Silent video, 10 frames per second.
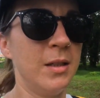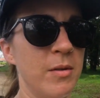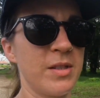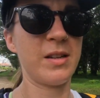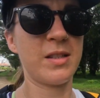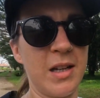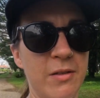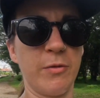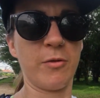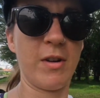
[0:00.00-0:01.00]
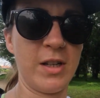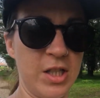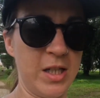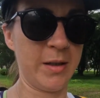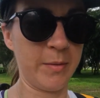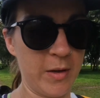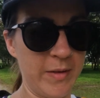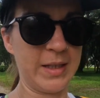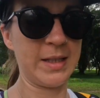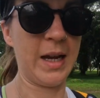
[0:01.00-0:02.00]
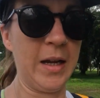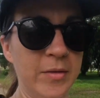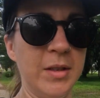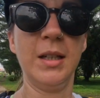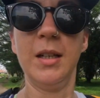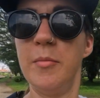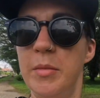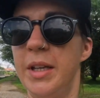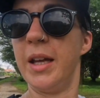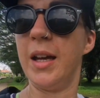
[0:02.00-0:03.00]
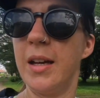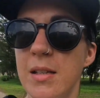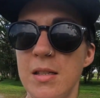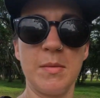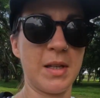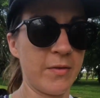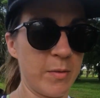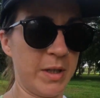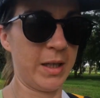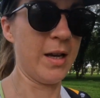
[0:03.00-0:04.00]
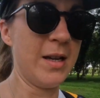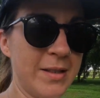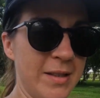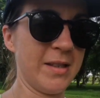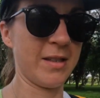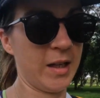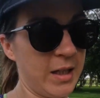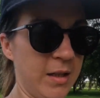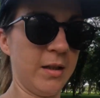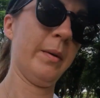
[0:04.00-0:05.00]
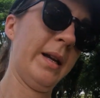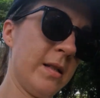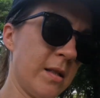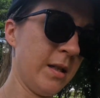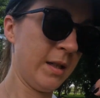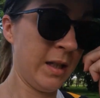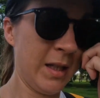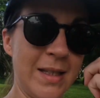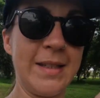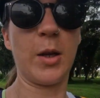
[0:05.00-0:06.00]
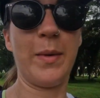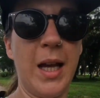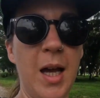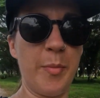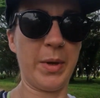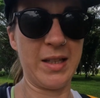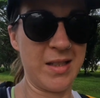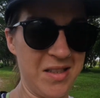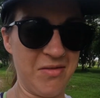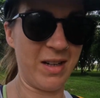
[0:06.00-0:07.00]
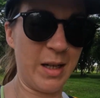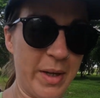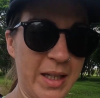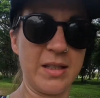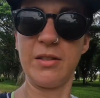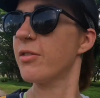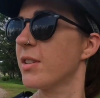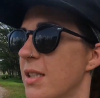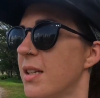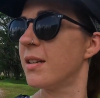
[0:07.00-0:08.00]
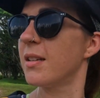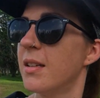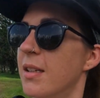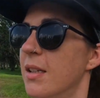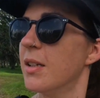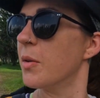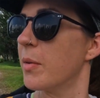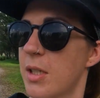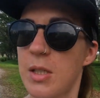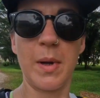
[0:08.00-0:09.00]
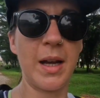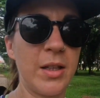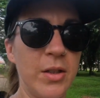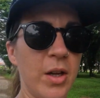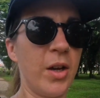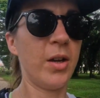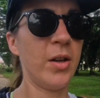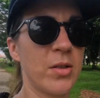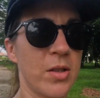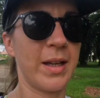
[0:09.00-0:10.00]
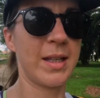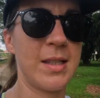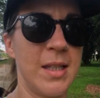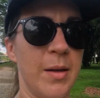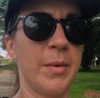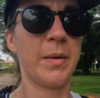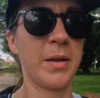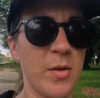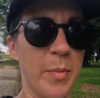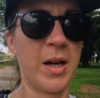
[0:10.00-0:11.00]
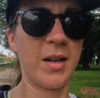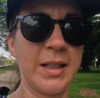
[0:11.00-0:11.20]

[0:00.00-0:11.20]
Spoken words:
whereas I started from Kranji and I'm going down, but it seems like everybody else has started the other way and is going up. I guess it doesn't really make a difference which way you go. So I can see that I'm coming up to a park